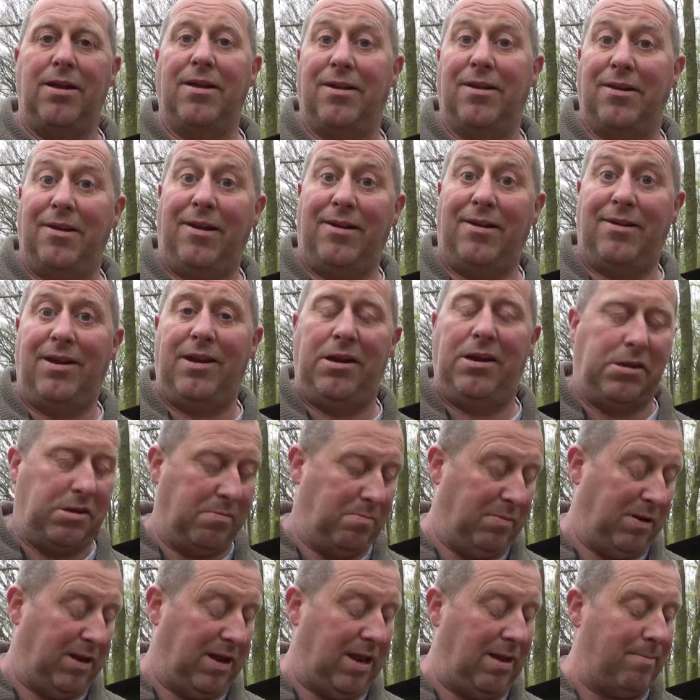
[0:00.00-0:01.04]
and I need
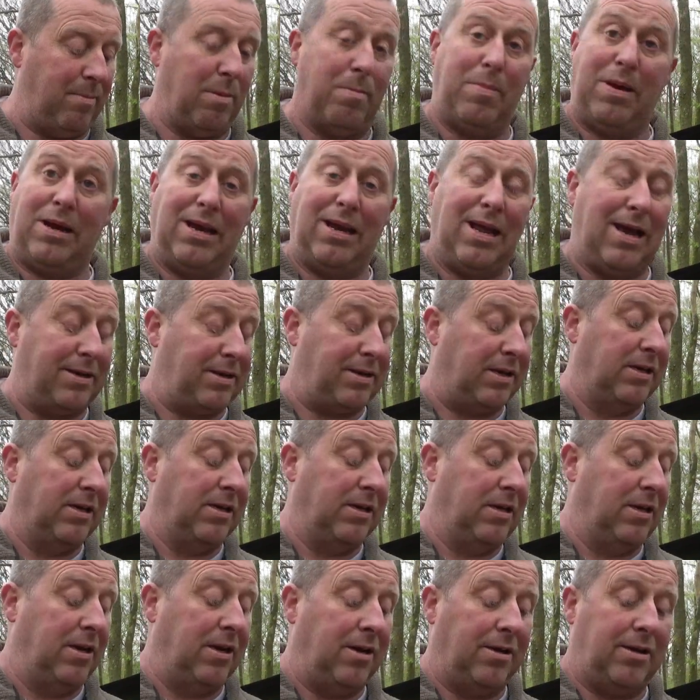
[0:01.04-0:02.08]
some. I'm a big lad,
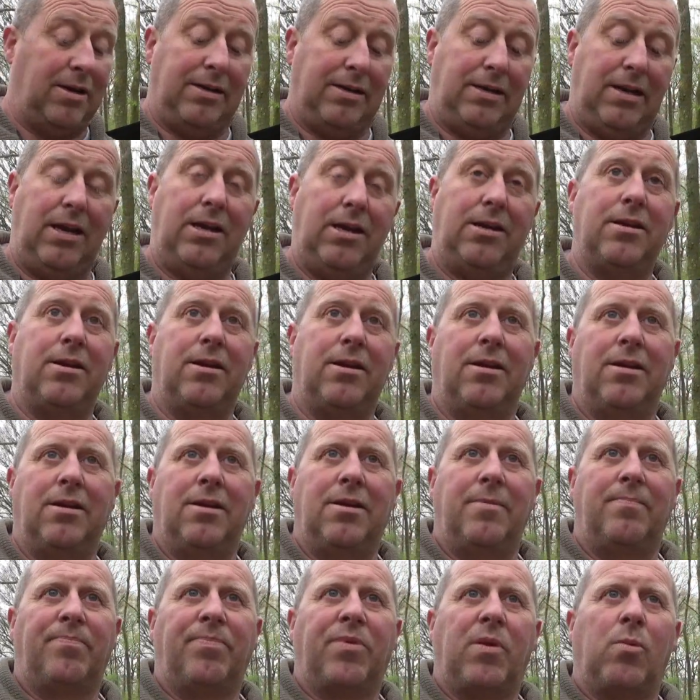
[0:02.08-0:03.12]
and I need
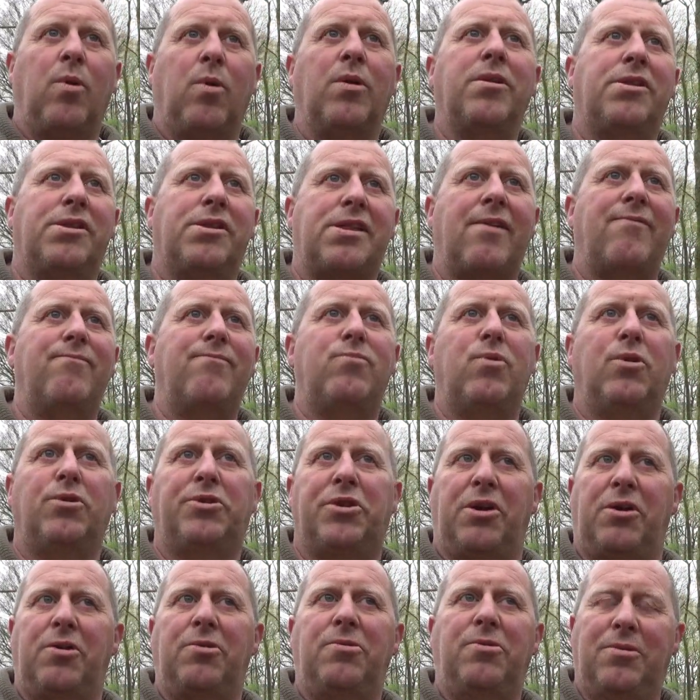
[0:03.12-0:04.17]
one seven will
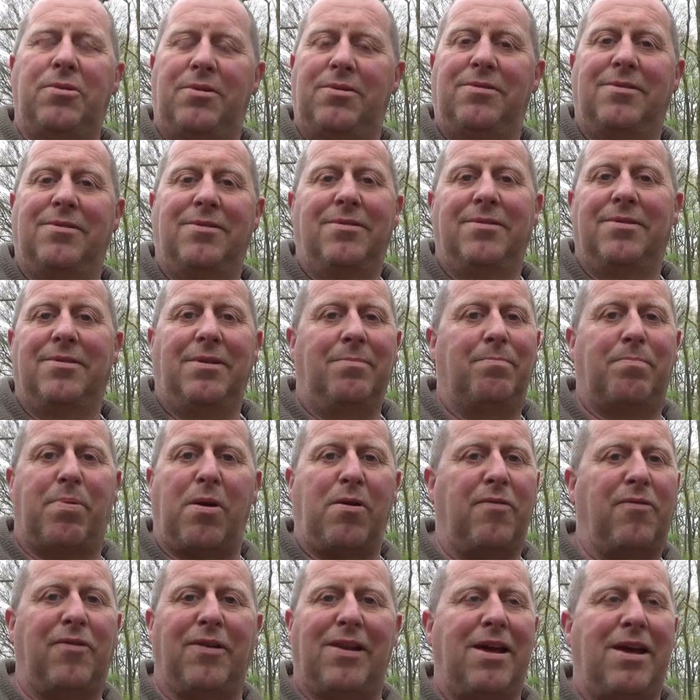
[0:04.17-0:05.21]
do,
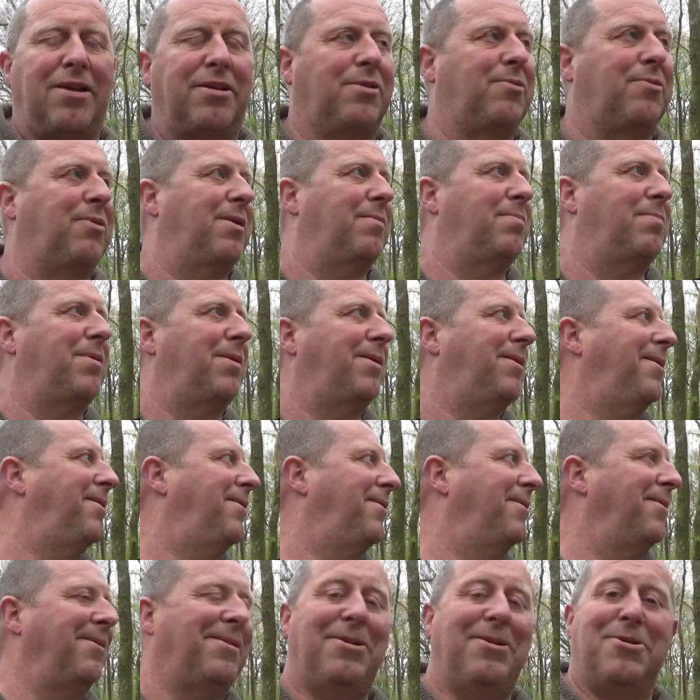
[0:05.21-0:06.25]
perfectly adequate. But
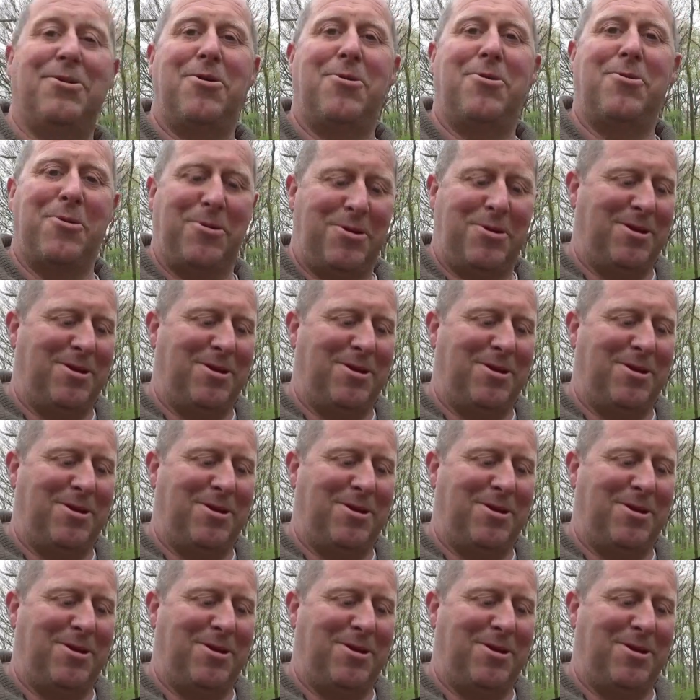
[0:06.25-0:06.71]
you know,